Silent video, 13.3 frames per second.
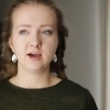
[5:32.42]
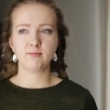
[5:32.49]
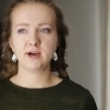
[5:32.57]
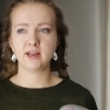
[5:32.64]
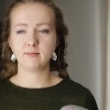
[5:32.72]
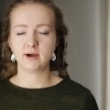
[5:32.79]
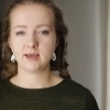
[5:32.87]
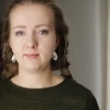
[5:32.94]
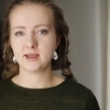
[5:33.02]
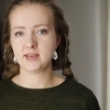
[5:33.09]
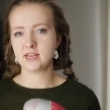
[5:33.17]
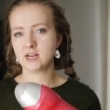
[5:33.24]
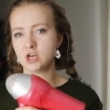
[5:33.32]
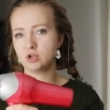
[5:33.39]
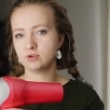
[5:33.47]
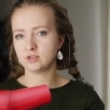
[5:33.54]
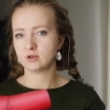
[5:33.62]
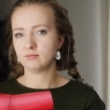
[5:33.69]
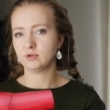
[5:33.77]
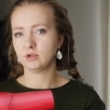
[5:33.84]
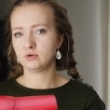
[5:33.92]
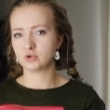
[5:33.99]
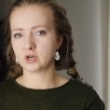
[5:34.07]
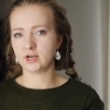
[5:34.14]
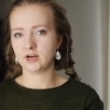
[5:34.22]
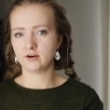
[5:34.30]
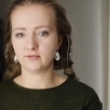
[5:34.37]
but in my opinion, using a blow
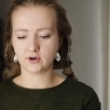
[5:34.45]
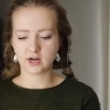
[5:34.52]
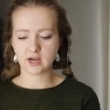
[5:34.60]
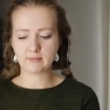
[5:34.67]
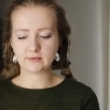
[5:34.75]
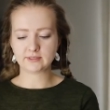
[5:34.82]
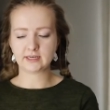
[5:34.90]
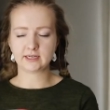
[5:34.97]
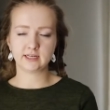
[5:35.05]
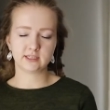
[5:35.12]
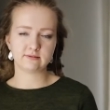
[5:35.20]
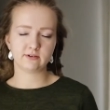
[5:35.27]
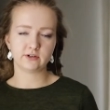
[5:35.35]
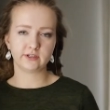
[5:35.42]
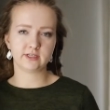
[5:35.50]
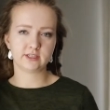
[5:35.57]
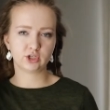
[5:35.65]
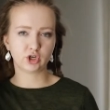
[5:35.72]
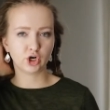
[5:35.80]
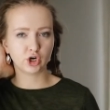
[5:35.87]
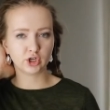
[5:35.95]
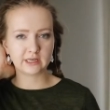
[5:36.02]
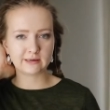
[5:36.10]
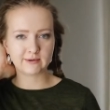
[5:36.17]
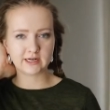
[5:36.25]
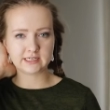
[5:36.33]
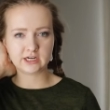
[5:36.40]
dryer for a couple seconds versus curling
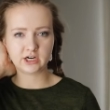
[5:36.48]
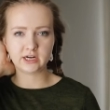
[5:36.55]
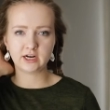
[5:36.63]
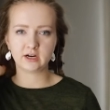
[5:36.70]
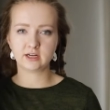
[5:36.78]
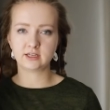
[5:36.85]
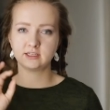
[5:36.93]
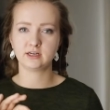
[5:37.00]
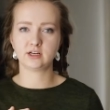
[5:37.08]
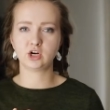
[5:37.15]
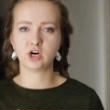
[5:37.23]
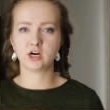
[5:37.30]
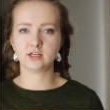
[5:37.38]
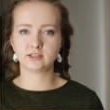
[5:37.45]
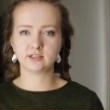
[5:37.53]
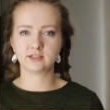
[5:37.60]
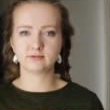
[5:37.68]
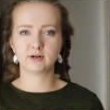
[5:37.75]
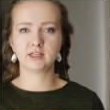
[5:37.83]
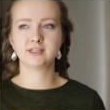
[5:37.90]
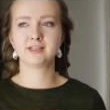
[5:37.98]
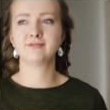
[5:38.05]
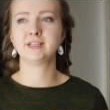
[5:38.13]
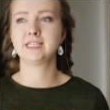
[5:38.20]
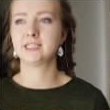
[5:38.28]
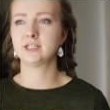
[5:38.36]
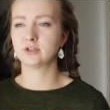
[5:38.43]
my entire hair is gonna cause
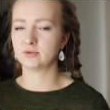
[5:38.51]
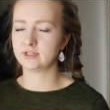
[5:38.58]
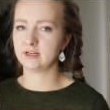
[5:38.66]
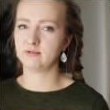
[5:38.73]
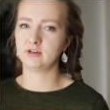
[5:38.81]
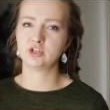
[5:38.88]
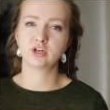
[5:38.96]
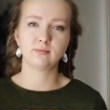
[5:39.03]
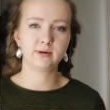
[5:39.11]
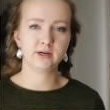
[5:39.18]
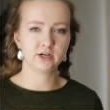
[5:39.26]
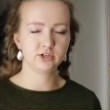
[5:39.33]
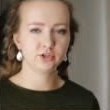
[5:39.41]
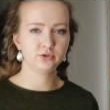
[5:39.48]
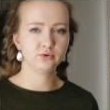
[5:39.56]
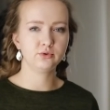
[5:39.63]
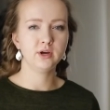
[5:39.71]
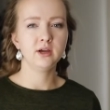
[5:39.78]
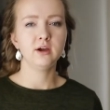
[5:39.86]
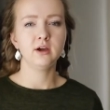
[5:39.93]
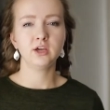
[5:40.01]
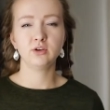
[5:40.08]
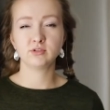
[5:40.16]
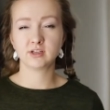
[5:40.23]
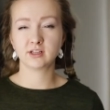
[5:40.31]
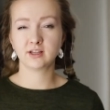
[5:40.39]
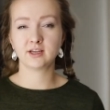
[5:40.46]
relatively zero damage compared to
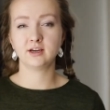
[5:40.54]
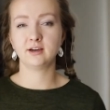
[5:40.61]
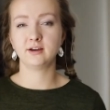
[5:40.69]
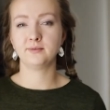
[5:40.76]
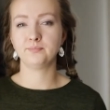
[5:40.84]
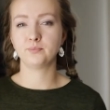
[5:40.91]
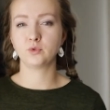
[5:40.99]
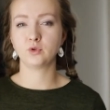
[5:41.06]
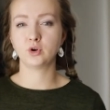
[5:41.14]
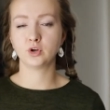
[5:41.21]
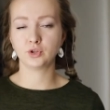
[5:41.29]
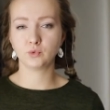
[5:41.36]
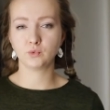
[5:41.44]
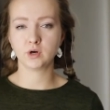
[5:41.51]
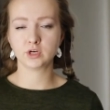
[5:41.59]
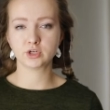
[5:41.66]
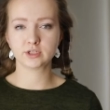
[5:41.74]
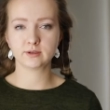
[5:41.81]
using like a curling wand or